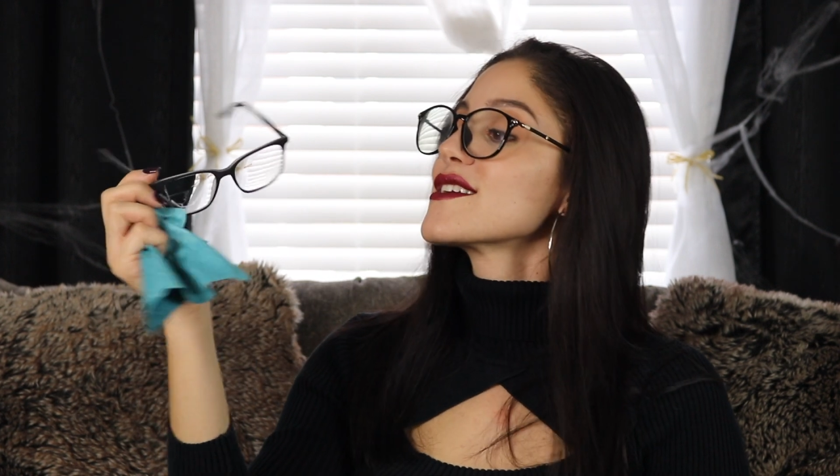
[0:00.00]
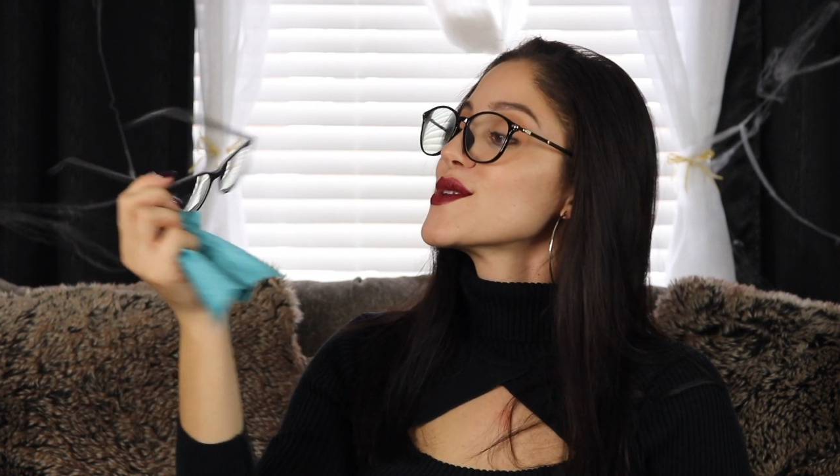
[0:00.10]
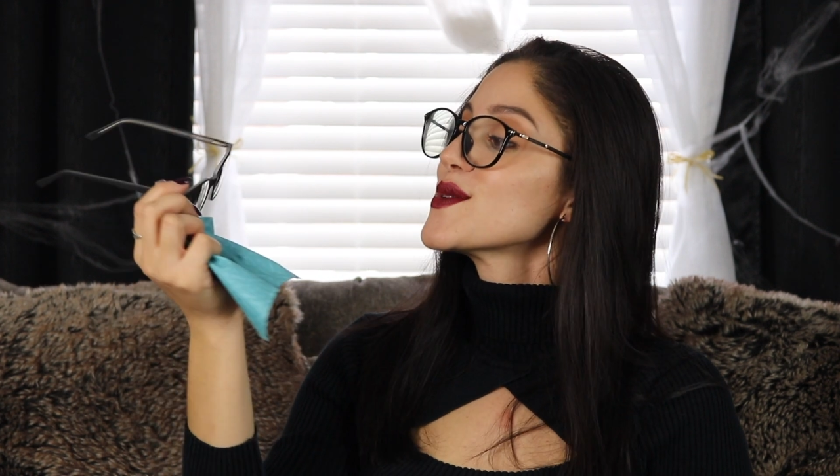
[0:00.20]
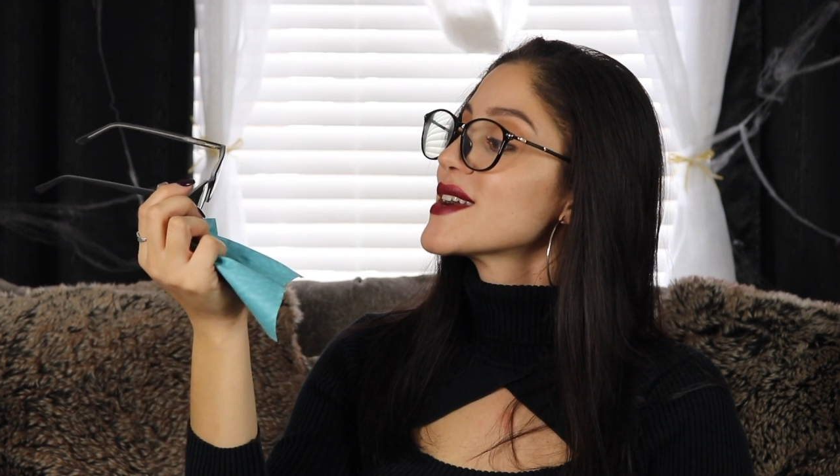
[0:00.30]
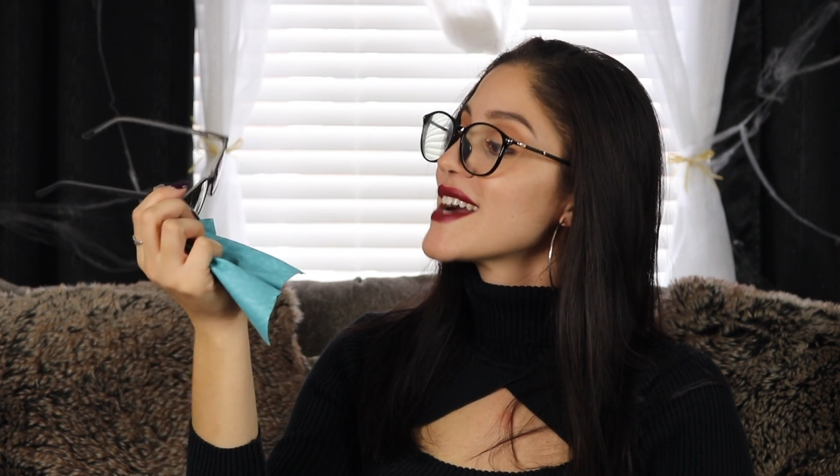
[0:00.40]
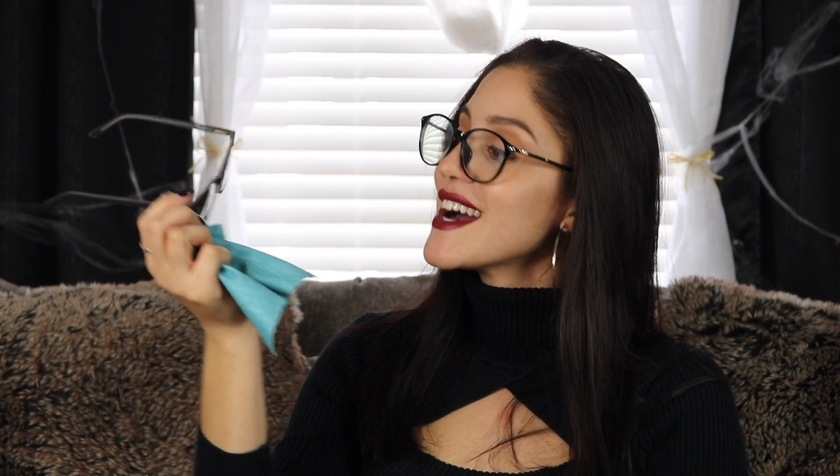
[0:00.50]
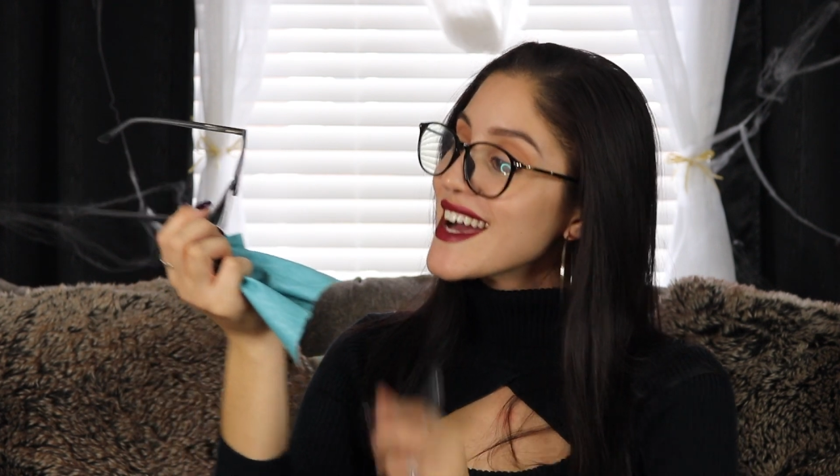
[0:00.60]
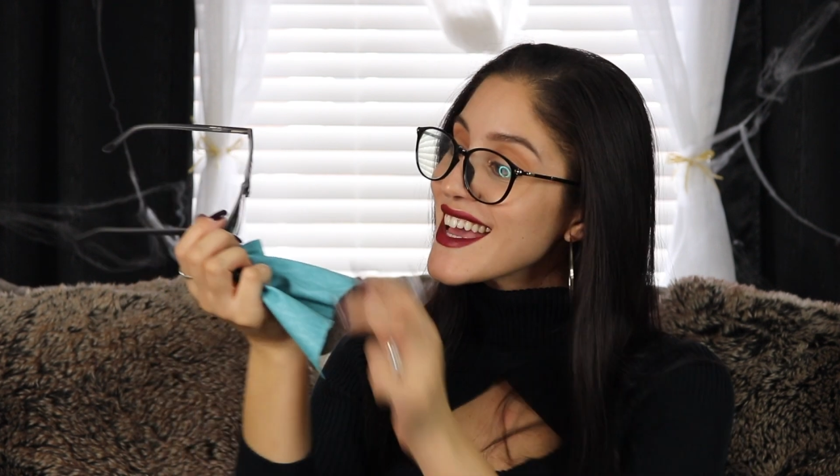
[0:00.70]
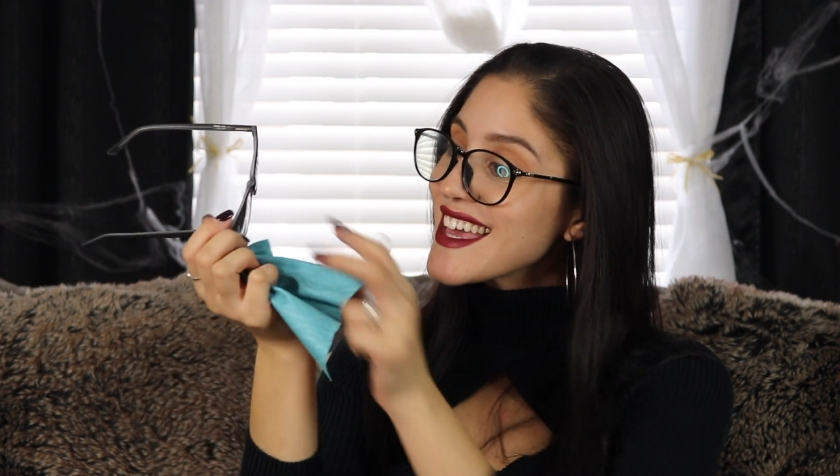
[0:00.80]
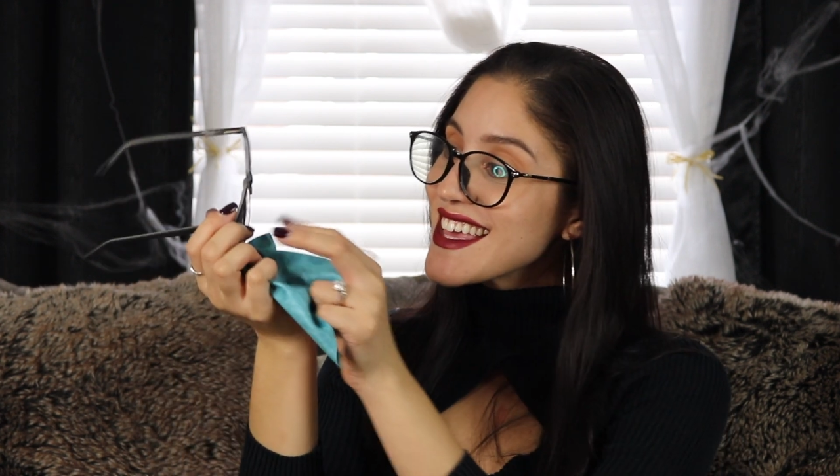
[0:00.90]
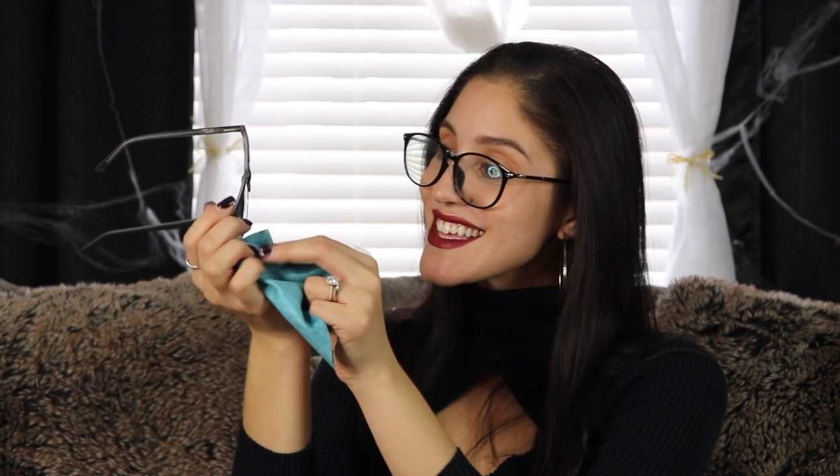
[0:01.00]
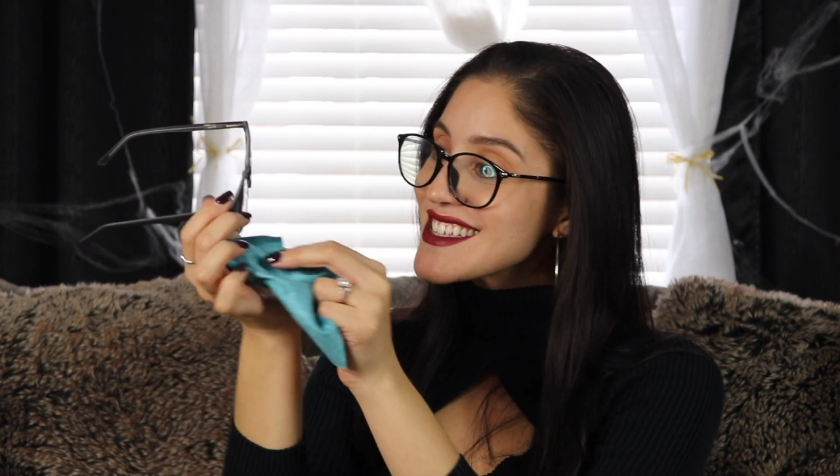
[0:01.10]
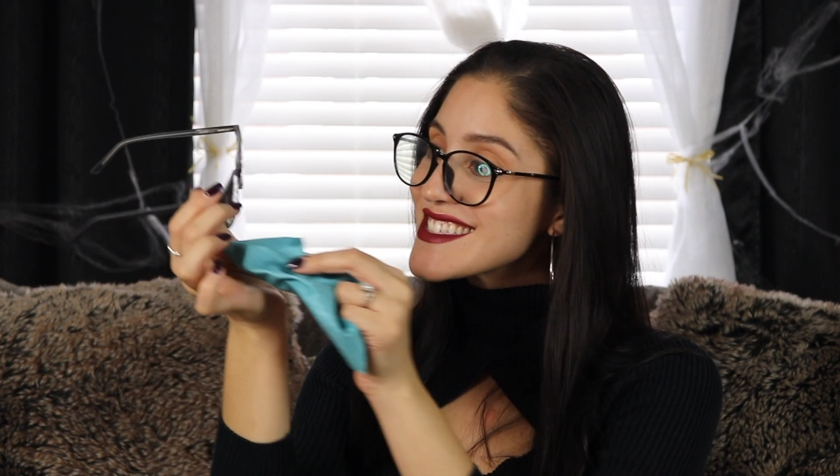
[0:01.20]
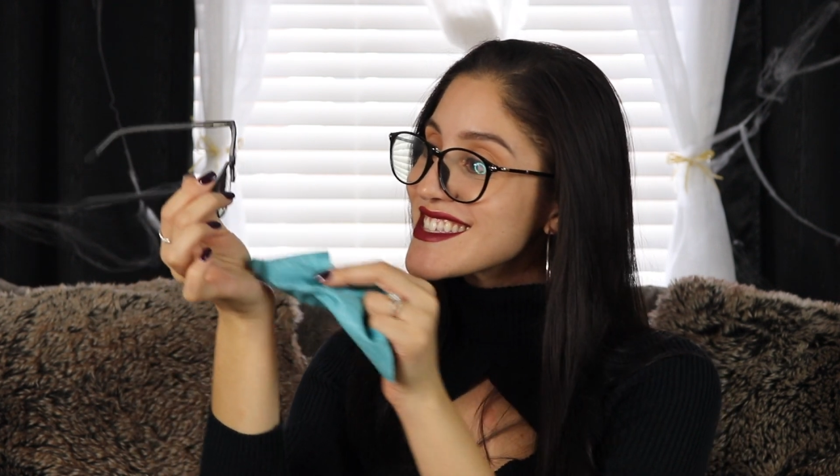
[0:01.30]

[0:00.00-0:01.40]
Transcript: You guys,